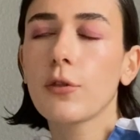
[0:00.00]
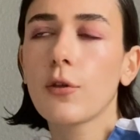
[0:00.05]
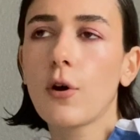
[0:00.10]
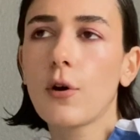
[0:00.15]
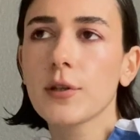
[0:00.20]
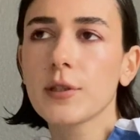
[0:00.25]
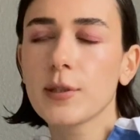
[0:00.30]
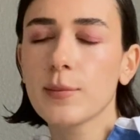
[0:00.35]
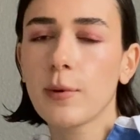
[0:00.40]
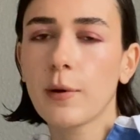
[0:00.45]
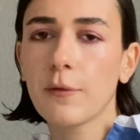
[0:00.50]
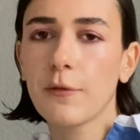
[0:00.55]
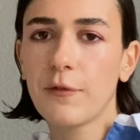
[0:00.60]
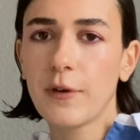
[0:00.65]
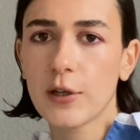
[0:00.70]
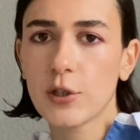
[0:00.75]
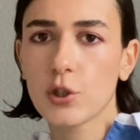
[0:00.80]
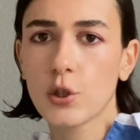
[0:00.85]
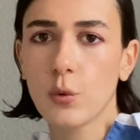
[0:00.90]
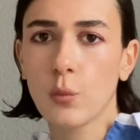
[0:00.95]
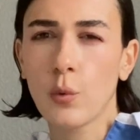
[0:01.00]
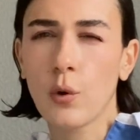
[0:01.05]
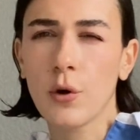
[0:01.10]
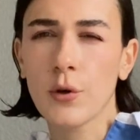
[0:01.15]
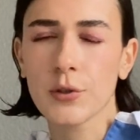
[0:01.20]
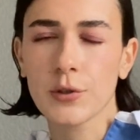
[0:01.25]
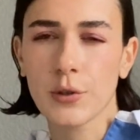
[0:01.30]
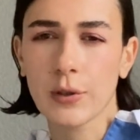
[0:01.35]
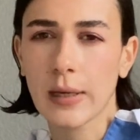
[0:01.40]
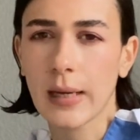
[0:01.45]
thoughts about fashion were
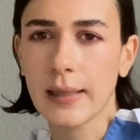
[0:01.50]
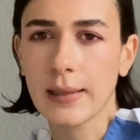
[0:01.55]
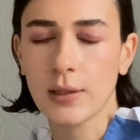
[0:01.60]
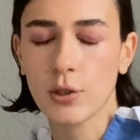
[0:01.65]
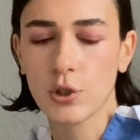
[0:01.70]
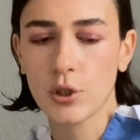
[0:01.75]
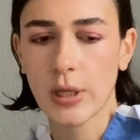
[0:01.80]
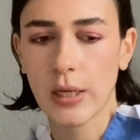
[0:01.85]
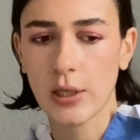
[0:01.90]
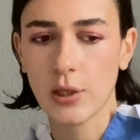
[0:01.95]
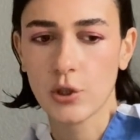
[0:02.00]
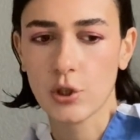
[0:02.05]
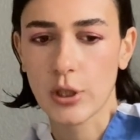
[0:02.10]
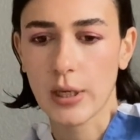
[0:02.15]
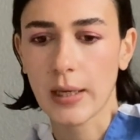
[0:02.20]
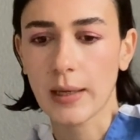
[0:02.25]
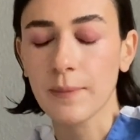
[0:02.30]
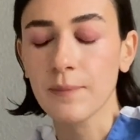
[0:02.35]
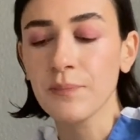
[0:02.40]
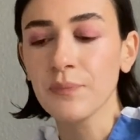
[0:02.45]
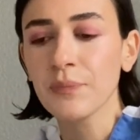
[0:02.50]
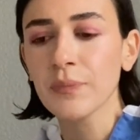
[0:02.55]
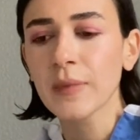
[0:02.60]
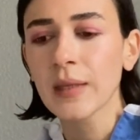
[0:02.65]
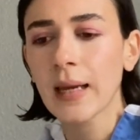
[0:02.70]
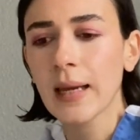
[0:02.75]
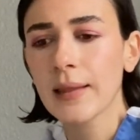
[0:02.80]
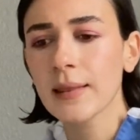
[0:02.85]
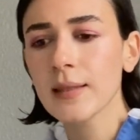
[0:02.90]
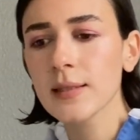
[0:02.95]
also kind of changing.
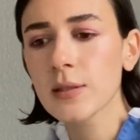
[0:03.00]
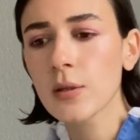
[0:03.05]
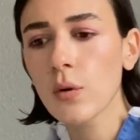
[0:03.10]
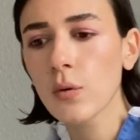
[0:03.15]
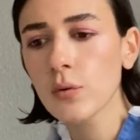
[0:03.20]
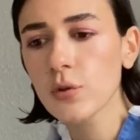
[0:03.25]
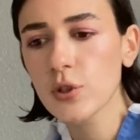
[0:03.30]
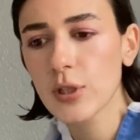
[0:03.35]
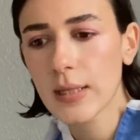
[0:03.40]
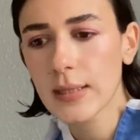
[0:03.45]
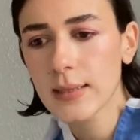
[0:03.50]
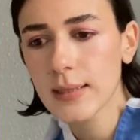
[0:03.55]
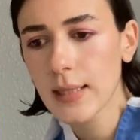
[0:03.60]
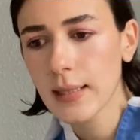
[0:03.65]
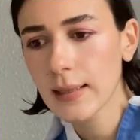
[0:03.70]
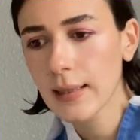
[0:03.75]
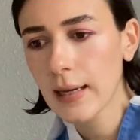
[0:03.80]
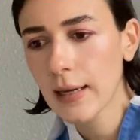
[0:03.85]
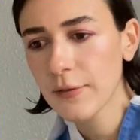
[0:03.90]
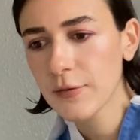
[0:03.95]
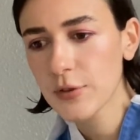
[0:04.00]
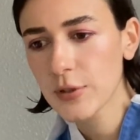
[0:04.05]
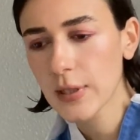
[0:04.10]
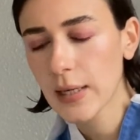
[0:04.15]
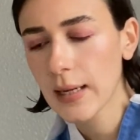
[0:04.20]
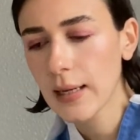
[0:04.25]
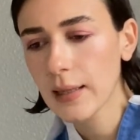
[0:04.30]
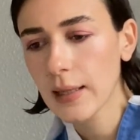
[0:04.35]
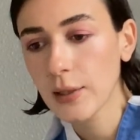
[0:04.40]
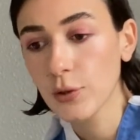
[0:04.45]
And this whole jet set
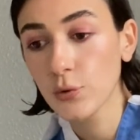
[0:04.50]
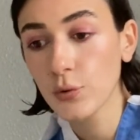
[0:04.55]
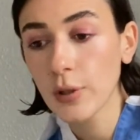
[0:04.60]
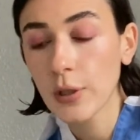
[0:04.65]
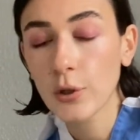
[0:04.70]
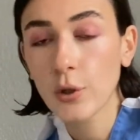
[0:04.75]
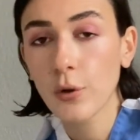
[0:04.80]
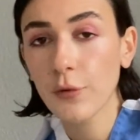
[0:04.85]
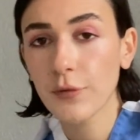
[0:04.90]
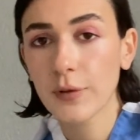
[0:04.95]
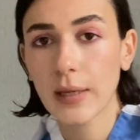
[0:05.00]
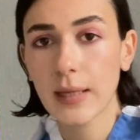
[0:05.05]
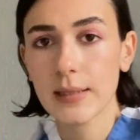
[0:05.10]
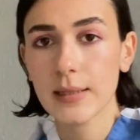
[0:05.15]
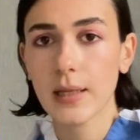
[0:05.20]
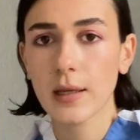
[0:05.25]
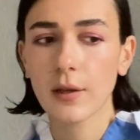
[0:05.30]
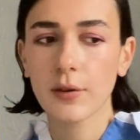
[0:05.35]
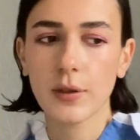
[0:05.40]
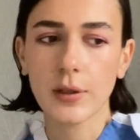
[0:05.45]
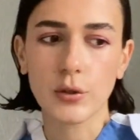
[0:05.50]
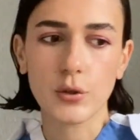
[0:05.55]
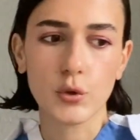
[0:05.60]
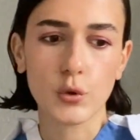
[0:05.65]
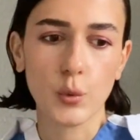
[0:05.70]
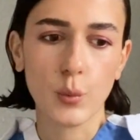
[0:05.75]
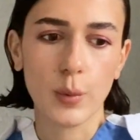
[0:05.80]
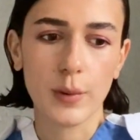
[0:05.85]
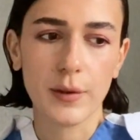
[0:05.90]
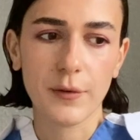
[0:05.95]
lifestyle, I do not know if it has anything to
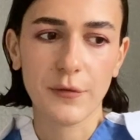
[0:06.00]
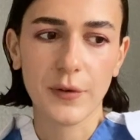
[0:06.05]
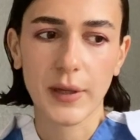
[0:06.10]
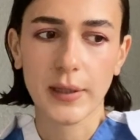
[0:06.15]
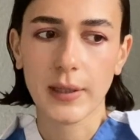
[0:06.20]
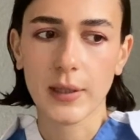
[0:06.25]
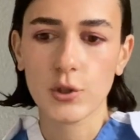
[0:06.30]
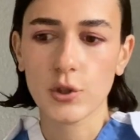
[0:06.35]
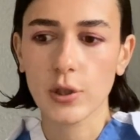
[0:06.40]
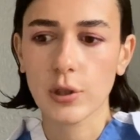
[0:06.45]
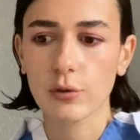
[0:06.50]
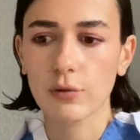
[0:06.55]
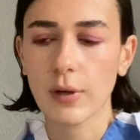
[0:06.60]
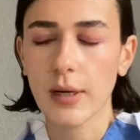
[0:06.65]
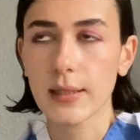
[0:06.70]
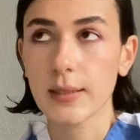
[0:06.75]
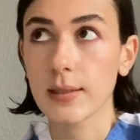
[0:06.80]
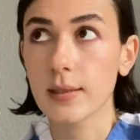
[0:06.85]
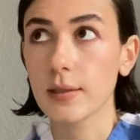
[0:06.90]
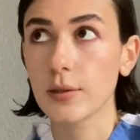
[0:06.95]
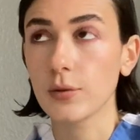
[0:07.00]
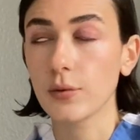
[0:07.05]
do with the financial crisis in